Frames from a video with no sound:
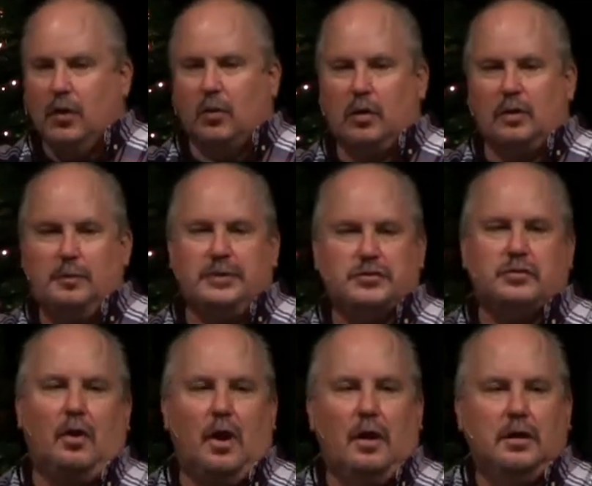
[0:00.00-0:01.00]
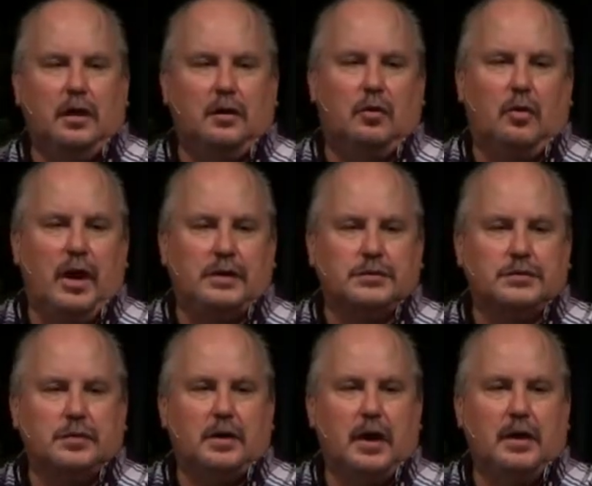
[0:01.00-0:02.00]
we're going to be strong and
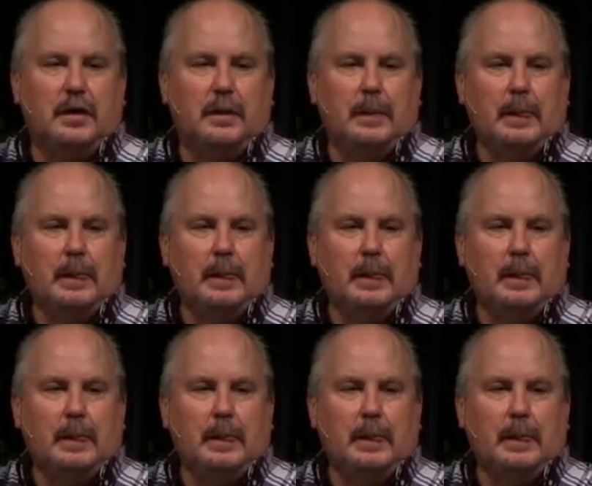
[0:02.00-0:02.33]
courageous, okay?